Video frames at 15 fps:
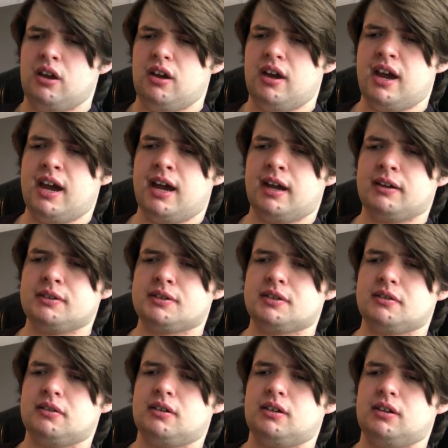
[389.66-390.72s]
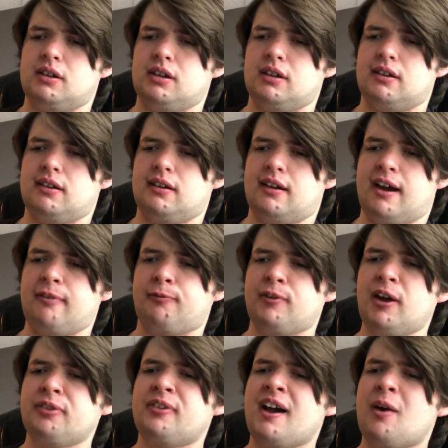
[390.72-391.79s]
And I
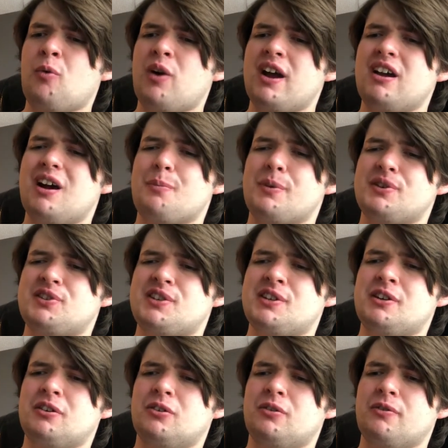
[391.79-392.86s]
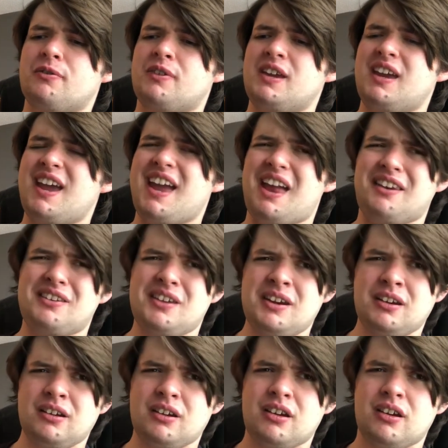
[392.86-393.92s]
felt that way up until the
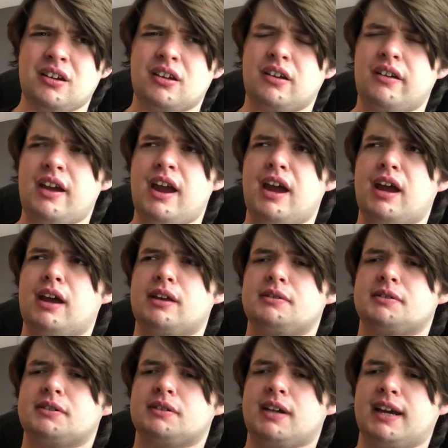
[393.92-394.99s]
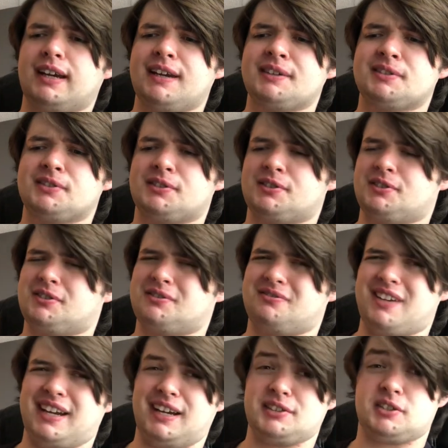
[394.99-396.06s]
ending, and I guess
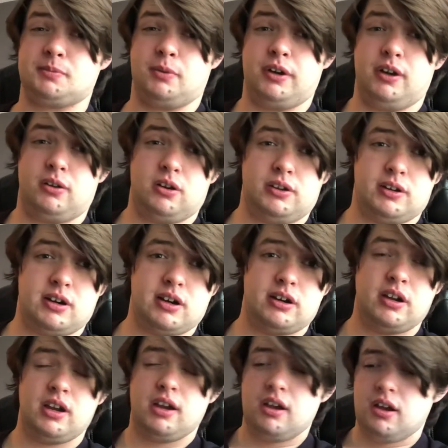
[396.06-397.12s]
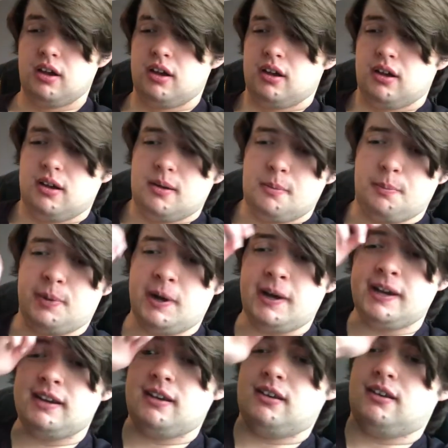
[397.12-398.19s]
I guess spoiler alert,
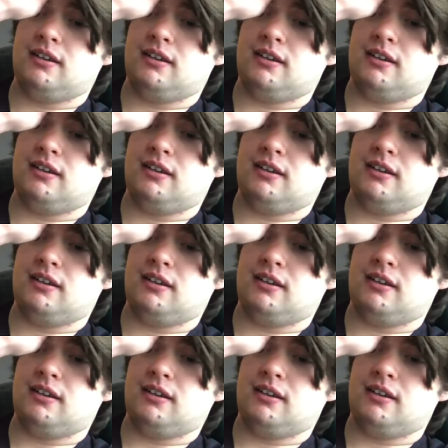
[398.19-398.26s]
but